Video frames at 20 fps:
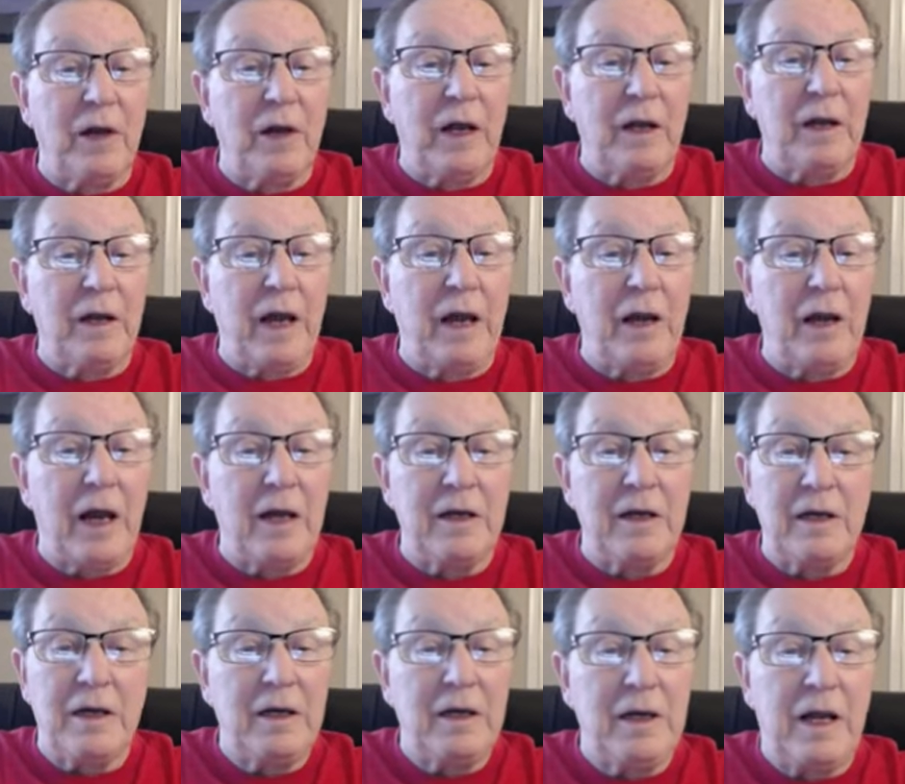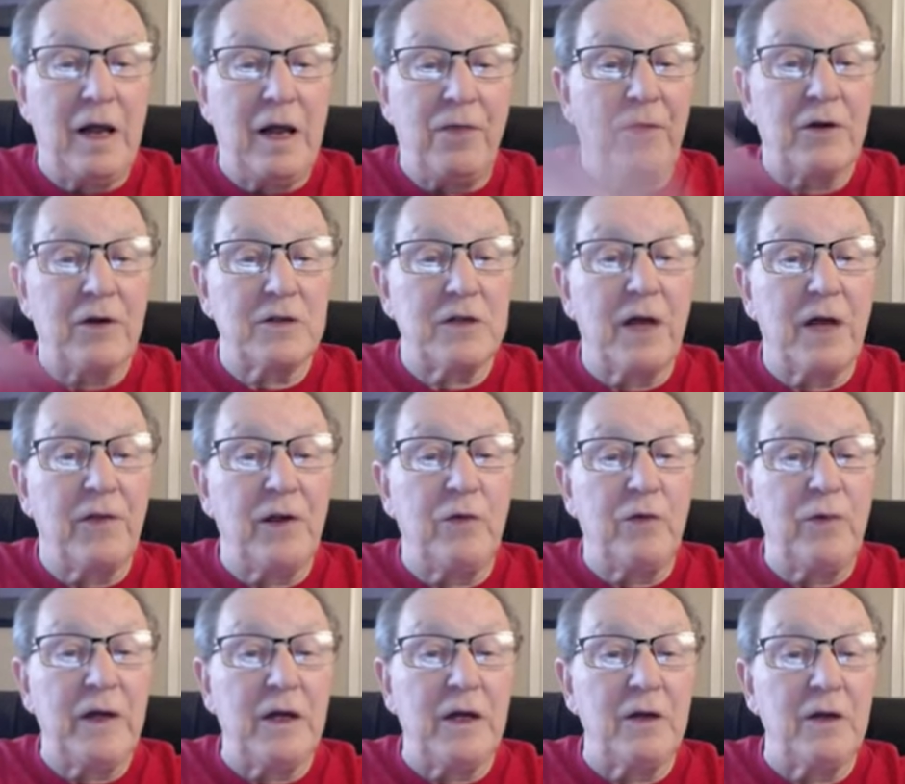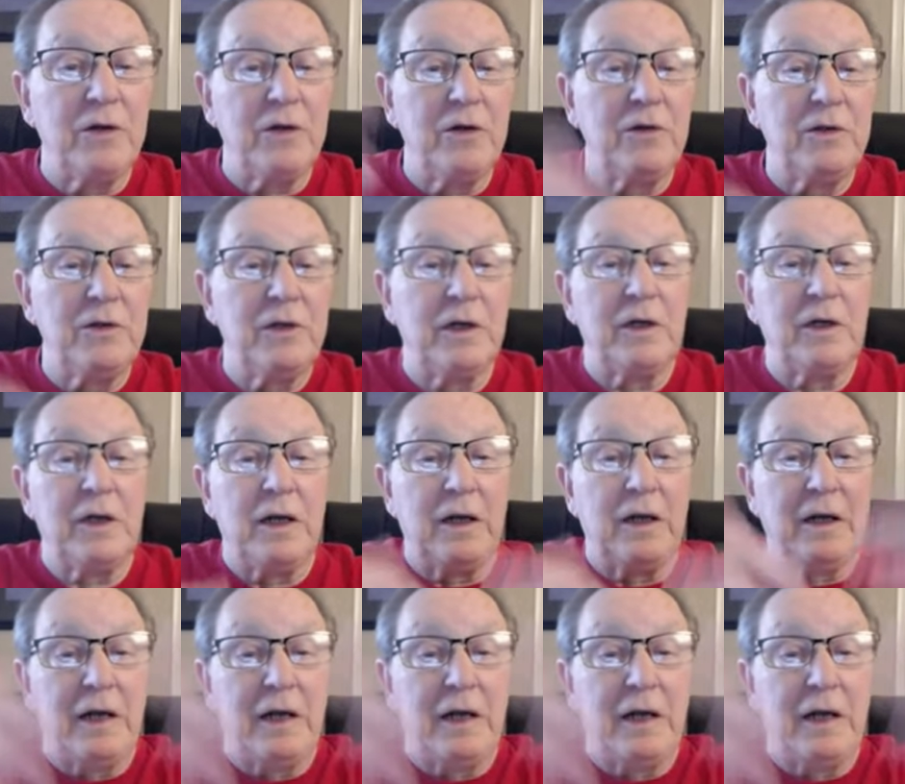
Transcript: and and and there's nothing we can do to